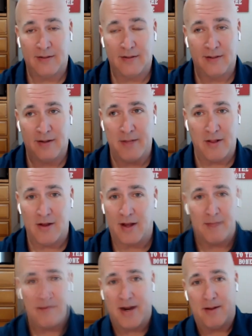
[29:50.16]
let me look,
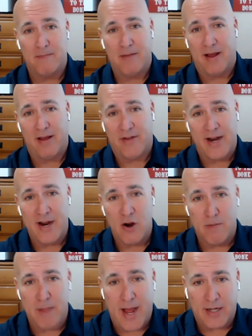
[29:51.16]
I mean, uh, If I didn't know
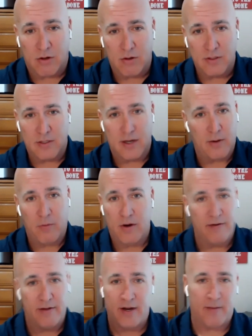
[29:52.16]
Max Olson, I
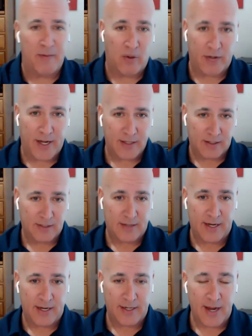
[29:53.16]
wouldn't have ended up in Odessa the
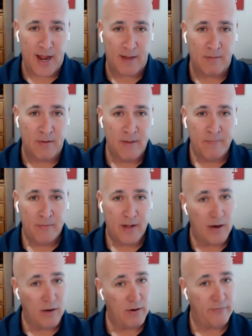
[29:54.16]
second time.
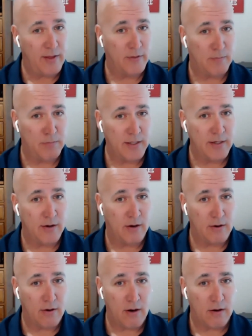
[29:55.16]
I don't know if that was a blessing or a
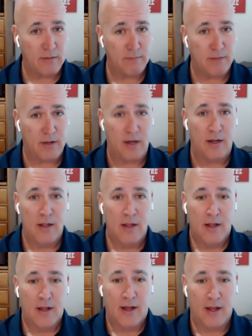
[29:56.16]
curse, but
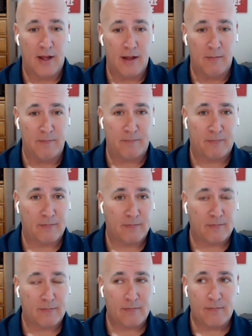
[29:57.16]
um,
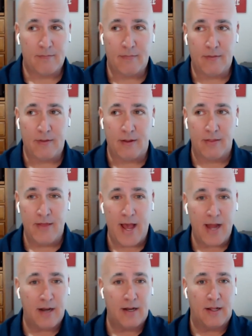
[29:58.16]

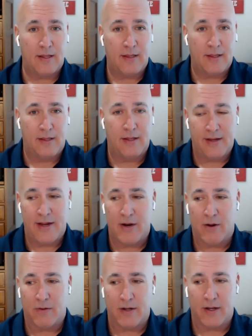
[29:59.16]
that, you
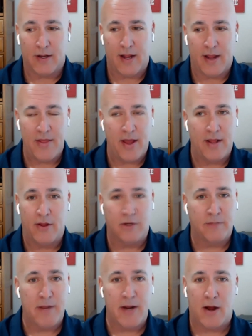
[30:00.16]
know, and then there's
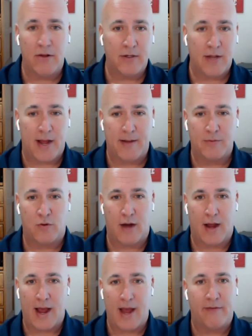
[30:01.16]
been other times where
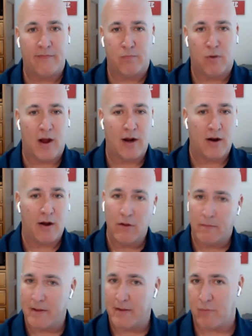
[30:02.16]
I have brought other
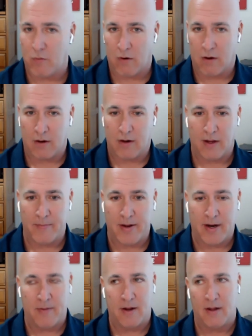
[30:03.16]
people work. I mean,
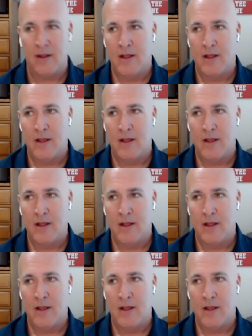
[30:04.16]
I'm going to,